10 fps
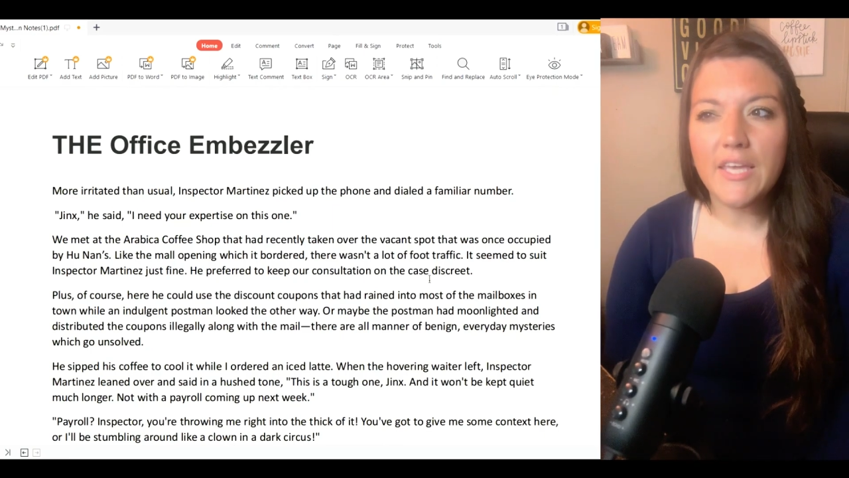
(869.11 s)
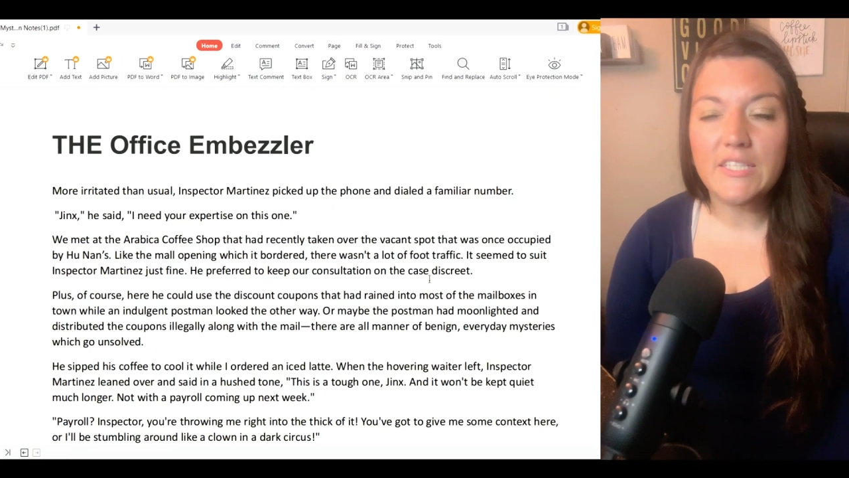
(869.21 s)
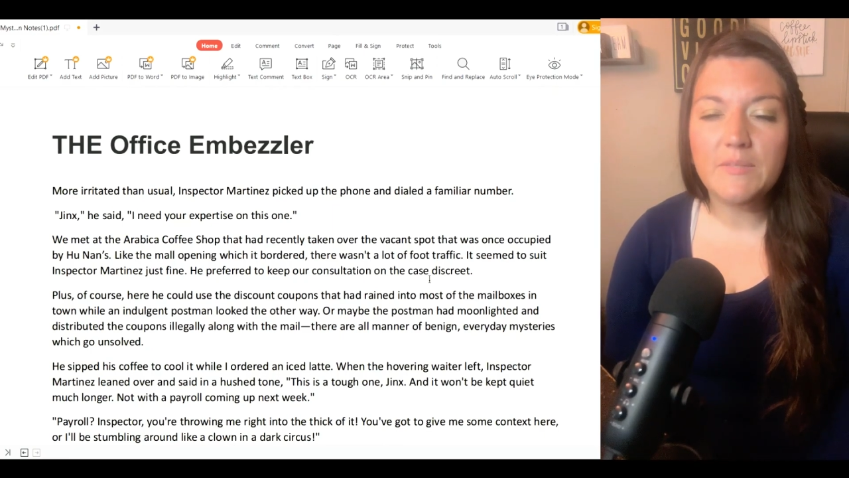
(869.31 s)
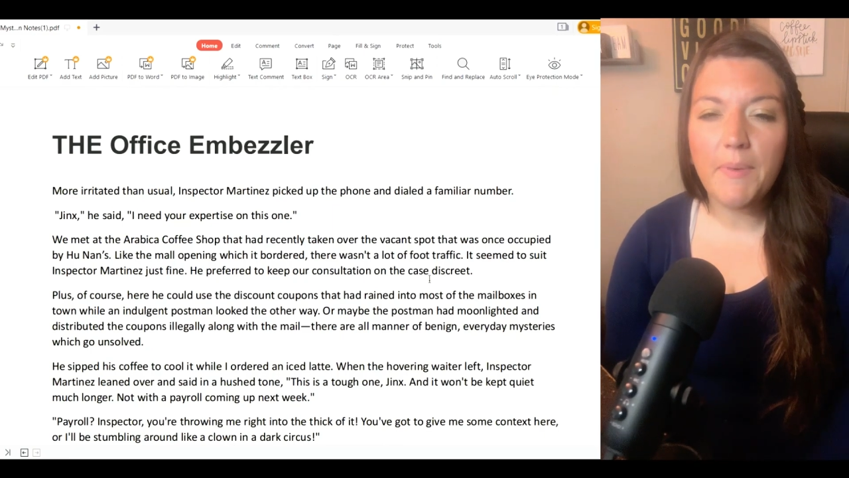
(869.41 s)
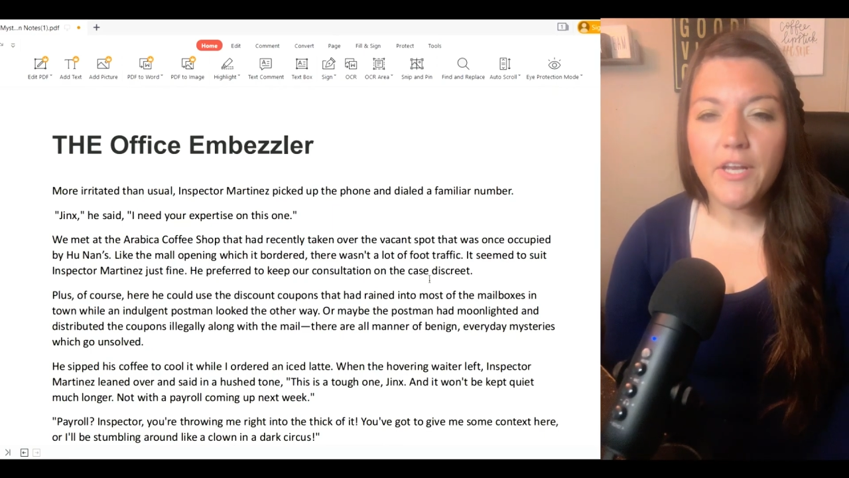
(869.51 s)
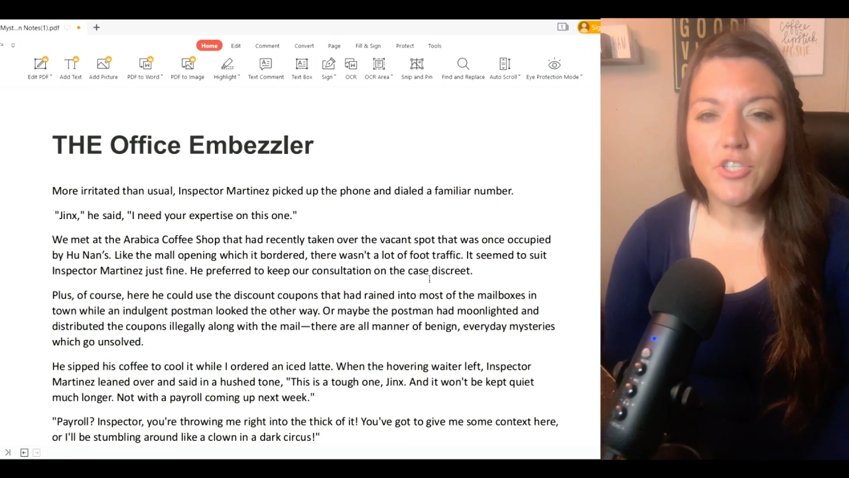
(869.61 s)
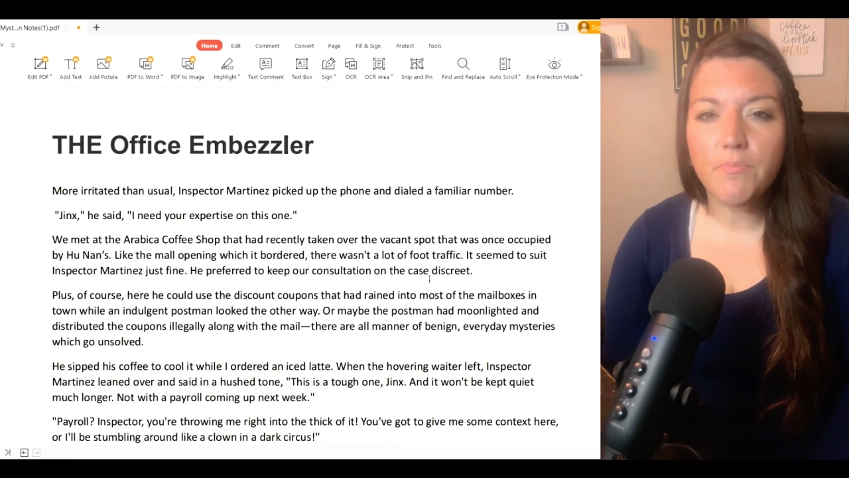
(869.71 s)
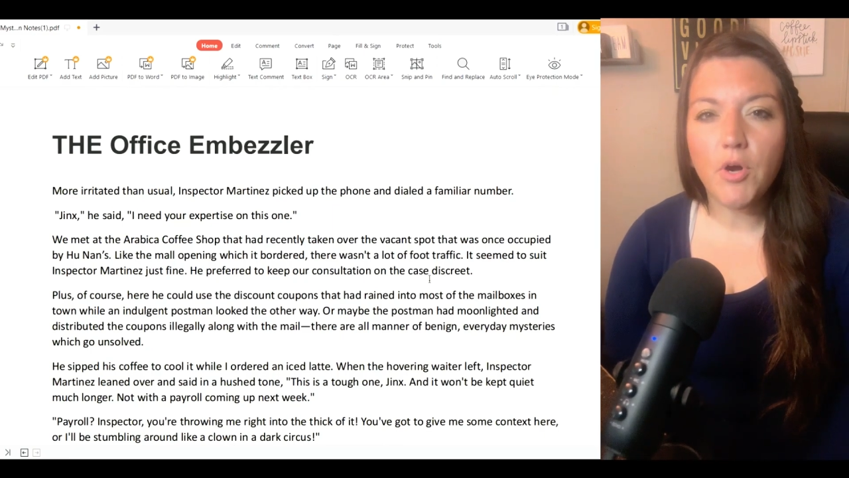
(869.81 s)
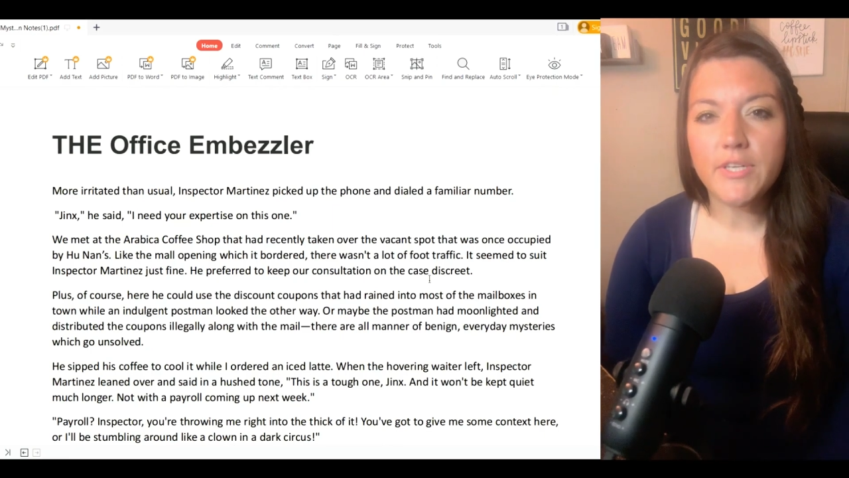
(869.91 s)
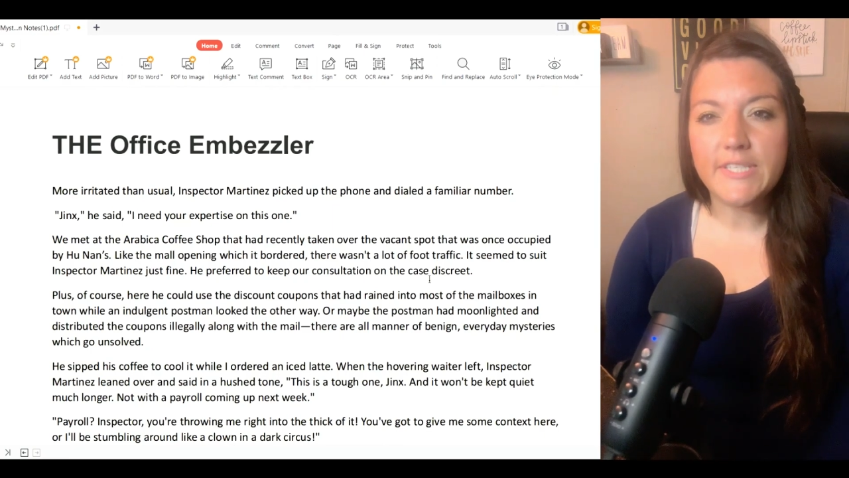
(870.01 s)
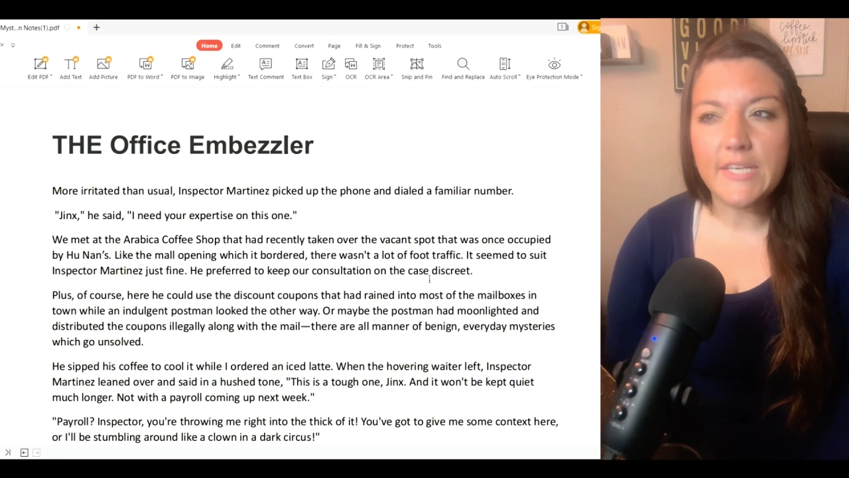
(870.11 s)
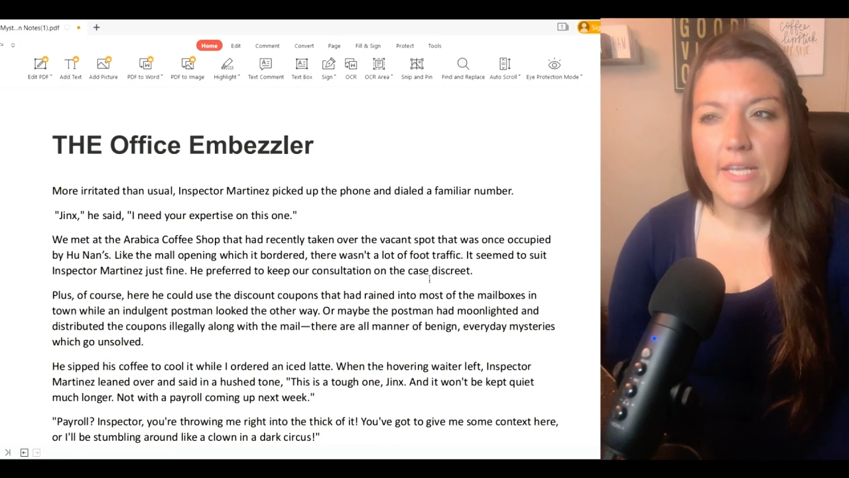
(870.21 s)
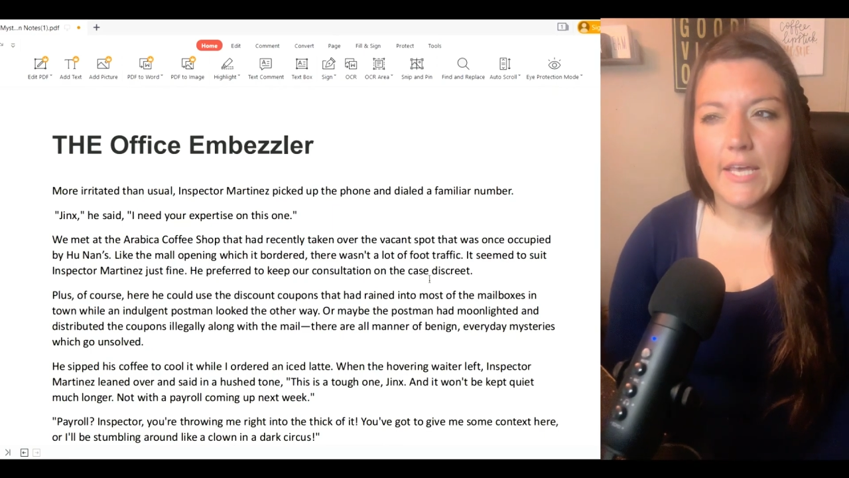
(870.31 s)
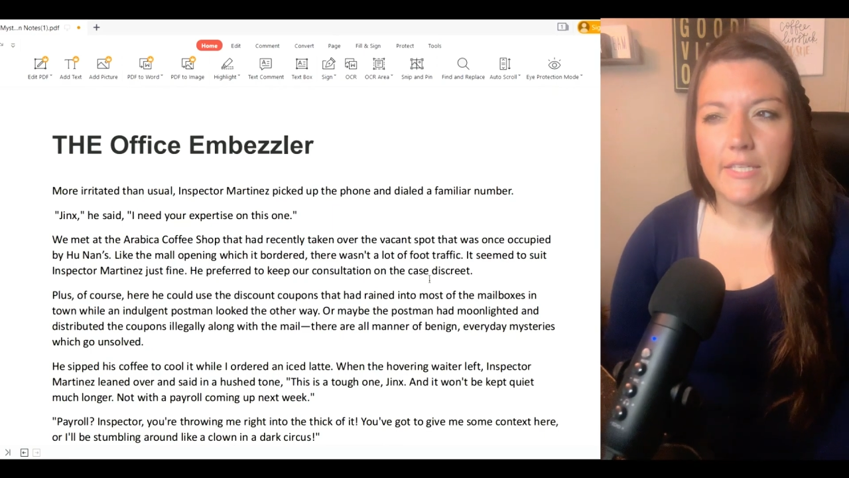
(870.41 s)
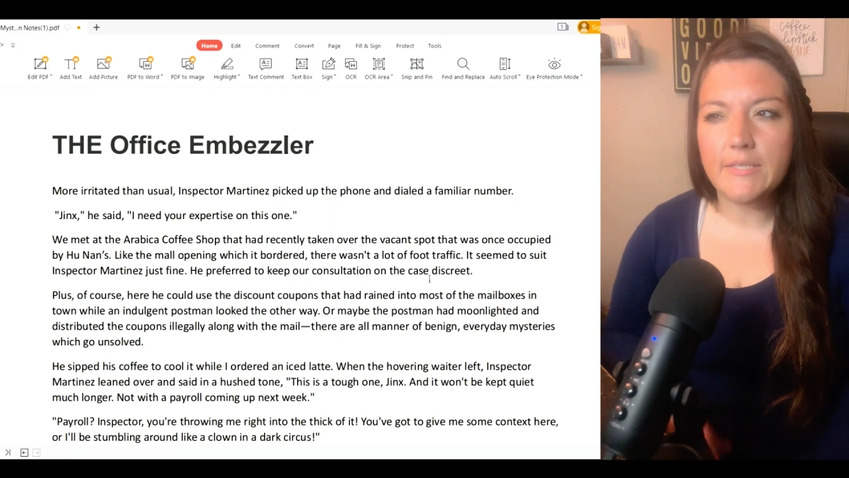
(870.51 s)
Inspector
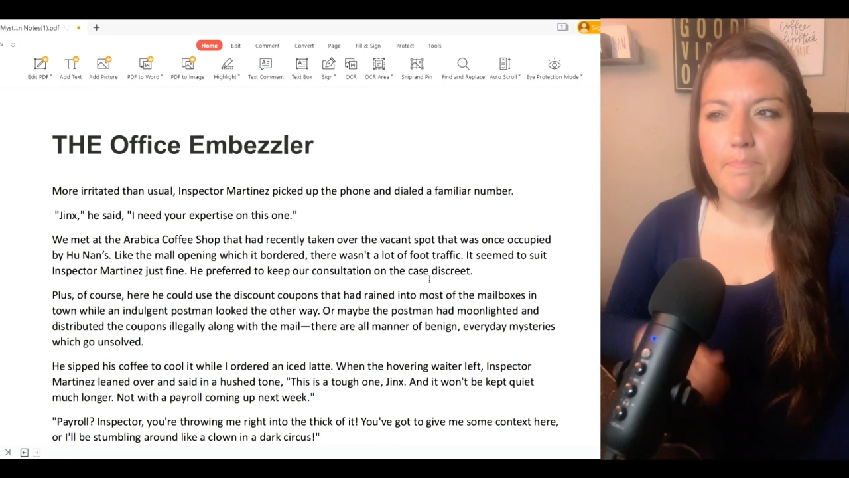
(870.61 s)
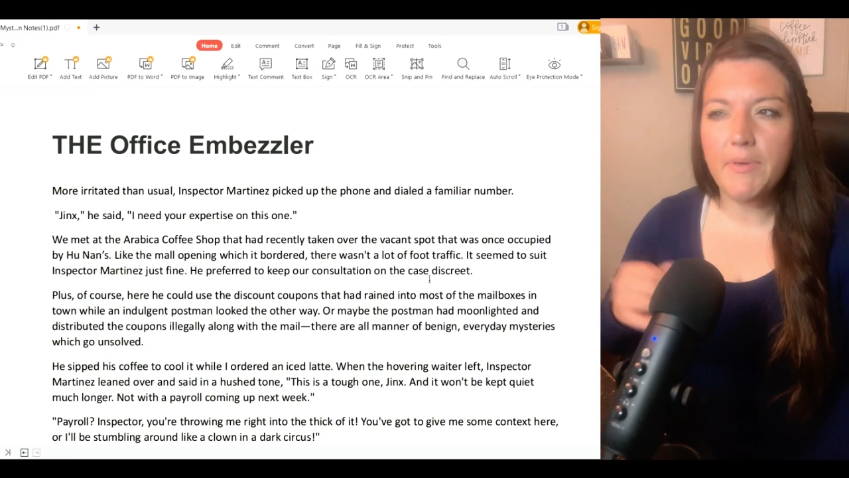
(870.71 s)
Martinez